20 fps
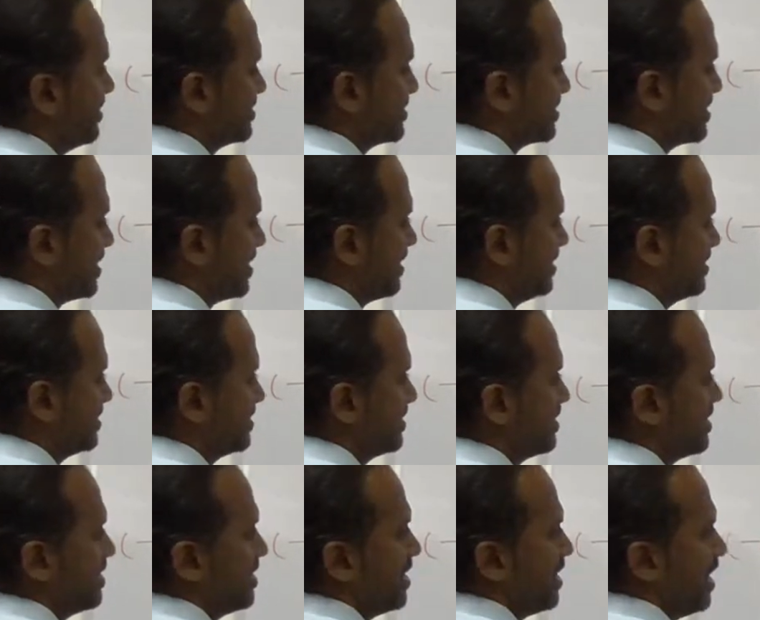side,
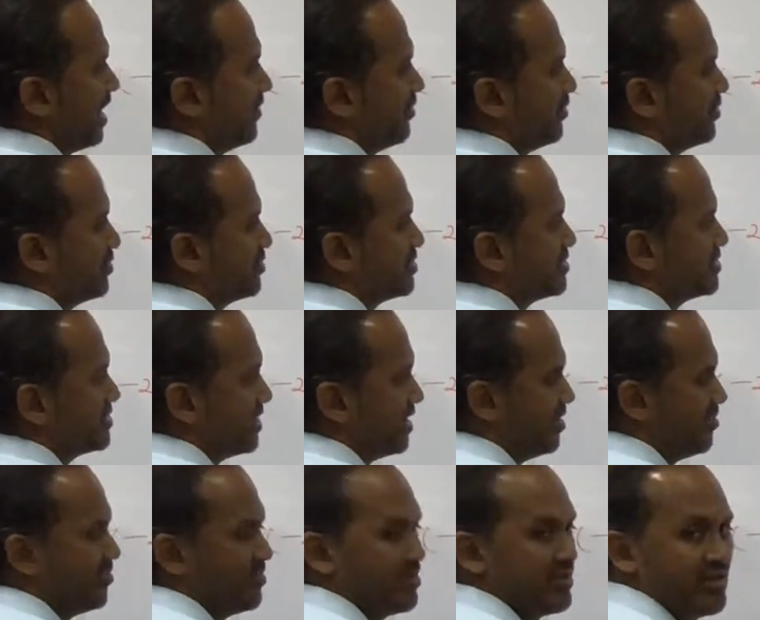I will do the
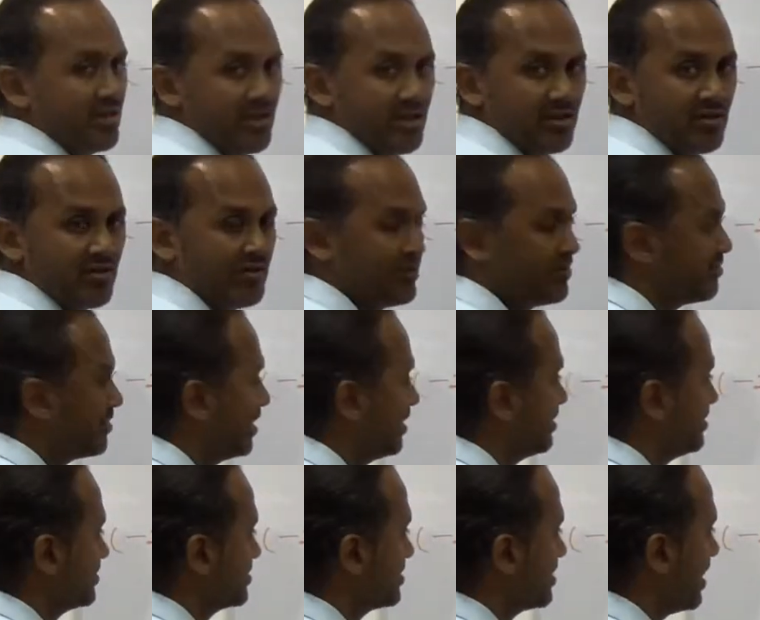same thing on the right
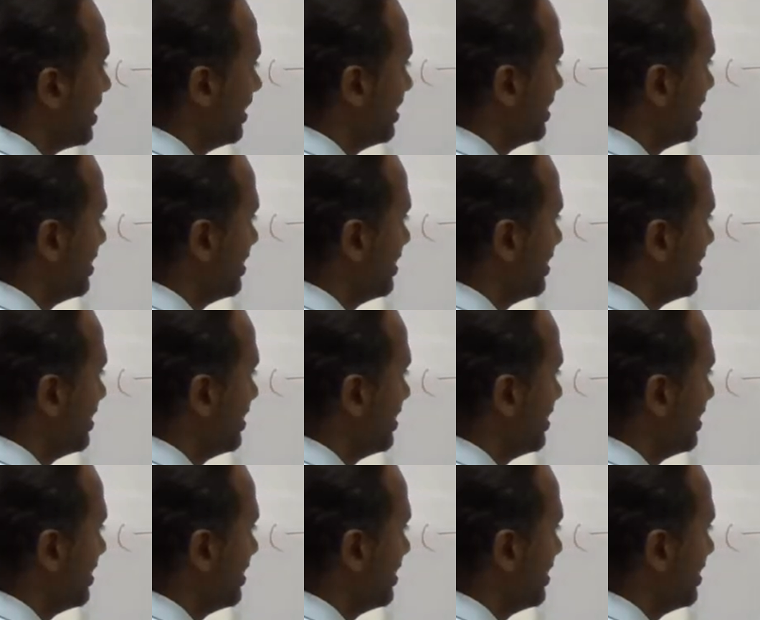hand side.